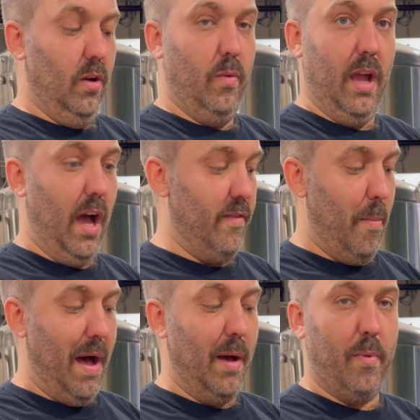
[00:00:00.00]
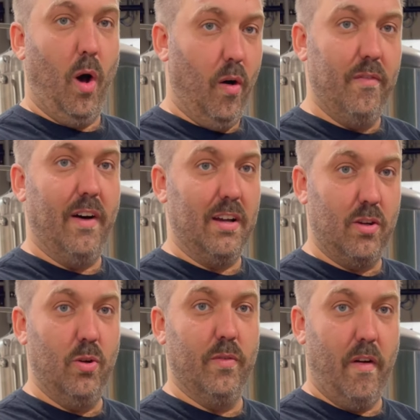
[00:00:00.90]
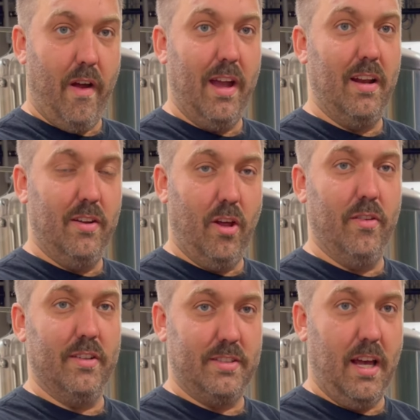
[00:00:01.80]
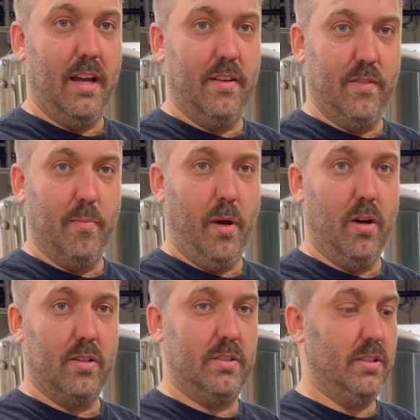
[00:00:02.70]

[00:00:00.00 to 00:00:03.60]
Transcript: We have a map of Vancouver Island on the side of the box.